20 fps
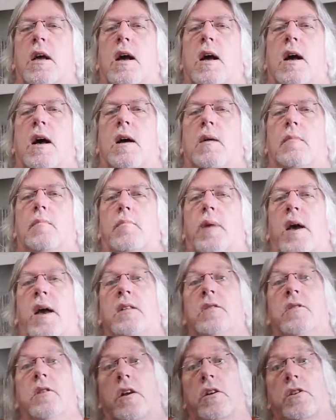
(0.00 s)

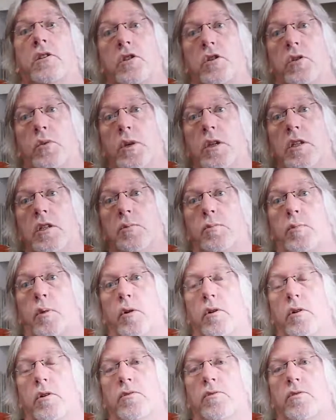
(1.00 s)
Bands like Sweet
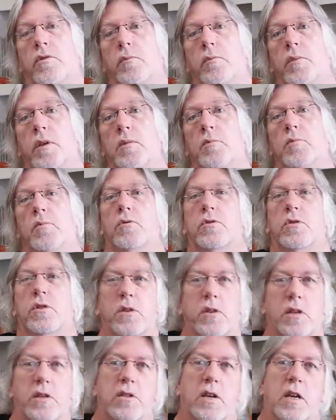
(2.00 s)
borrowed from them, also
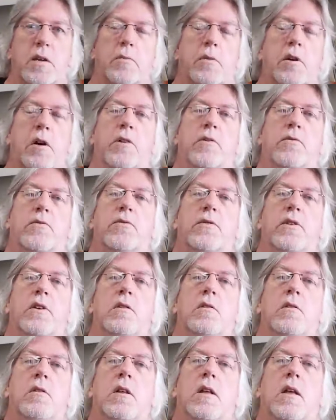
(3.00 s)
the same kind of
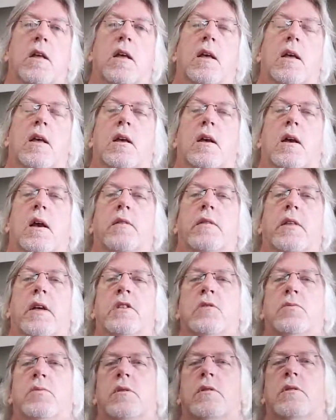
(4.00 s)
feel. And
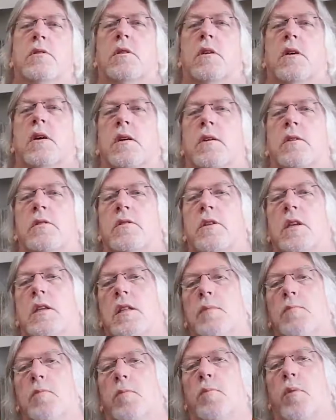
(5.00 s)
that's what set
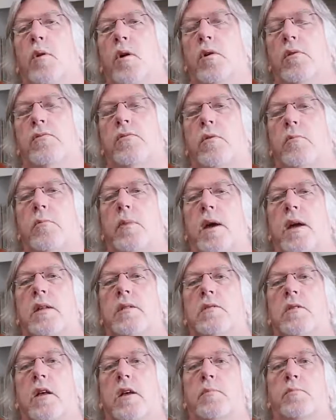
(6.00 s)
them apart from
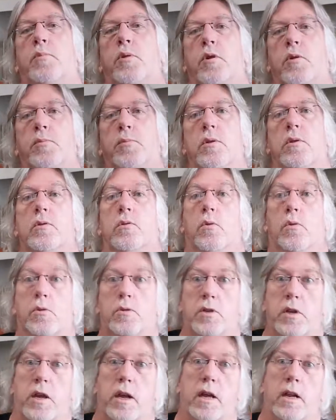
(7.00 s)
bands like Purple, who
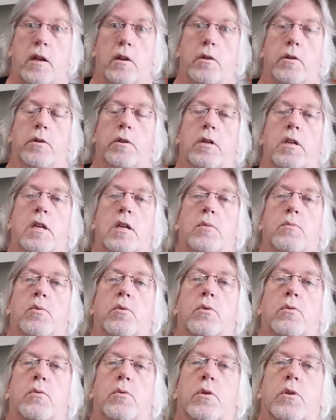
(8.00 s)
also had a lot of
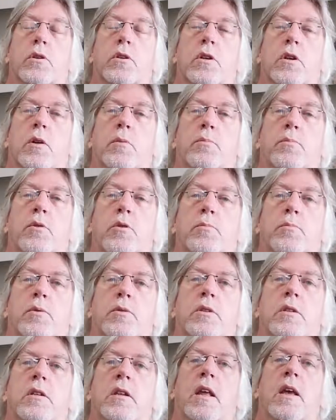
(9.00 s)
keyboard work. You know, Purple
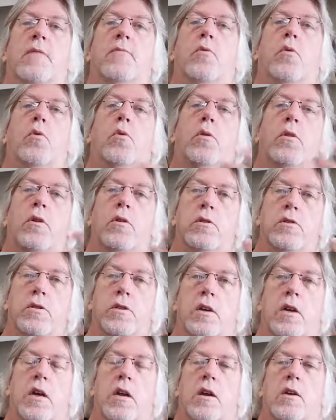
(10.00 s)
didn't have all
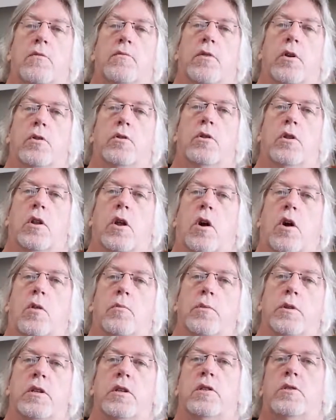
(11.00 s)
those vocal
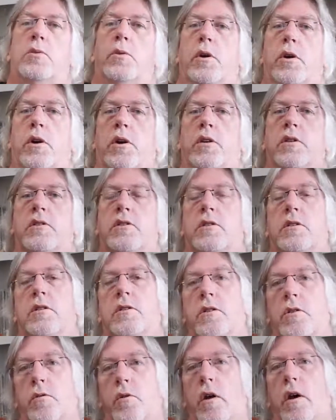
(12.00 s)
harmonies, whereas
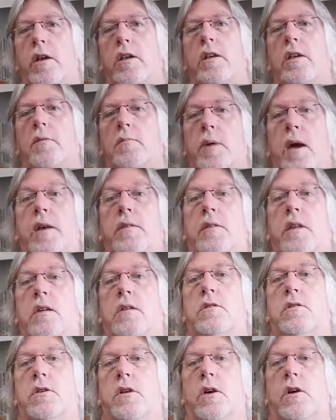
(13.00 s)
Uriah Heep had
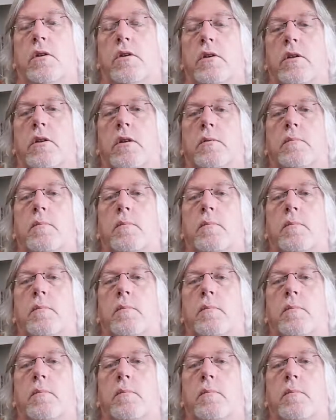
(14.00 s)
that sound.